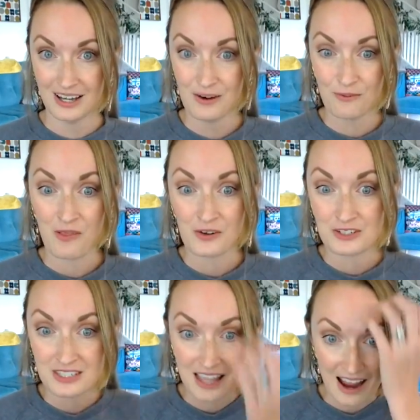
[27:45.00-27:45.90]
when they're
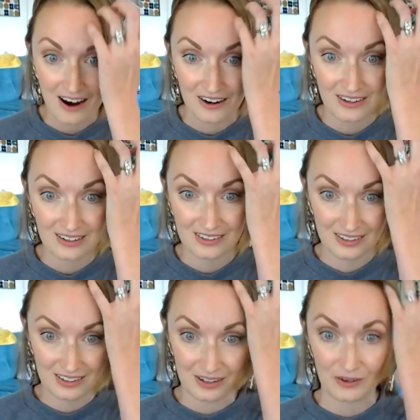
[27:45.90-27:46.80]
scared.
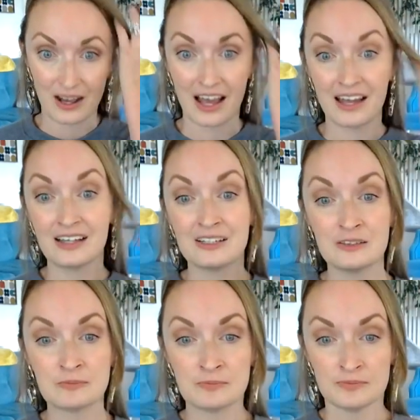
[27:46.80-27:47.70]
Okay?
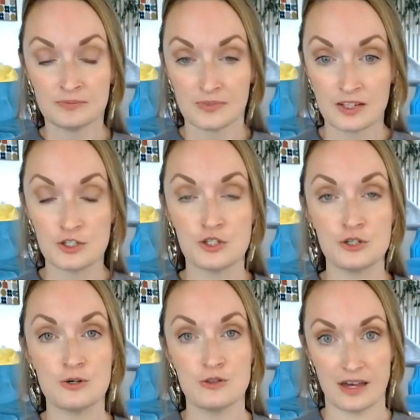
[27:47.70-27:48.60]

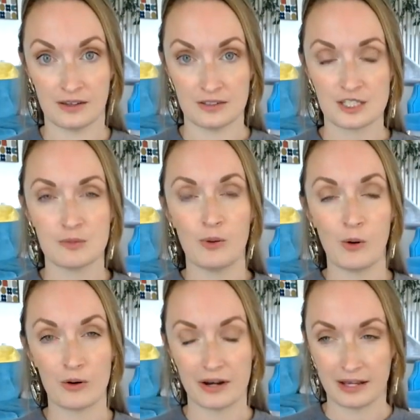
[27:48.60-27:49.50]
Soothing,
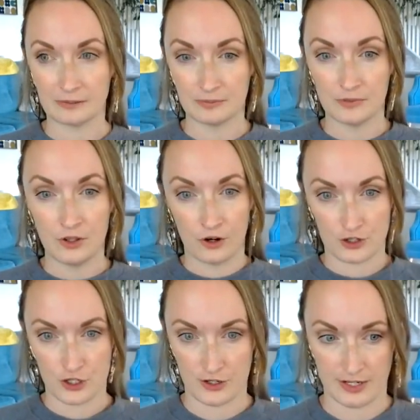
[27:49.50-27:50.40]
supporting,
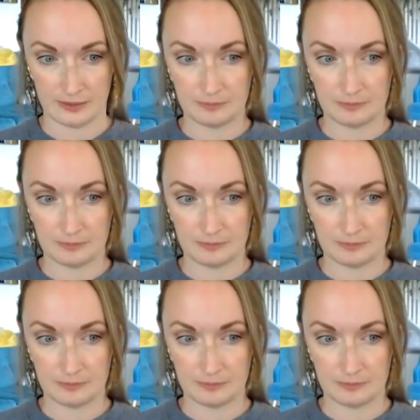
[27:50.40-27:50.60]
nurturing.